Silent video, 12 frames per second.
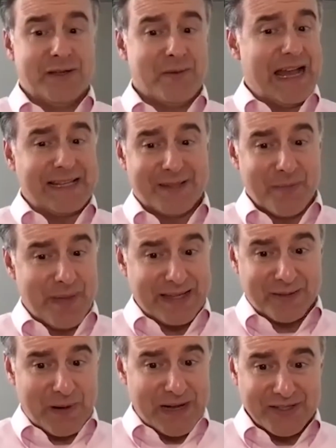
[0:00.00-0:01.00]
ask the
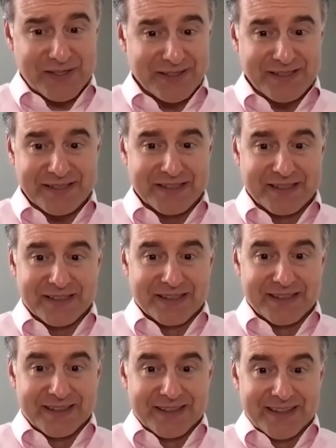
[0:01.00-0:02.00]
best questions.
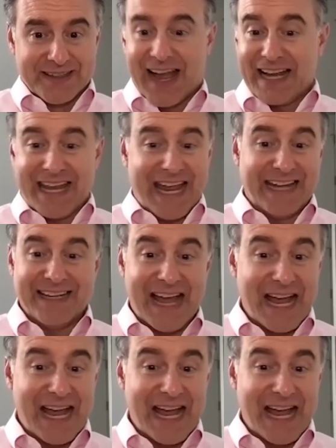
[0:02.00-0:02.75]
Again, I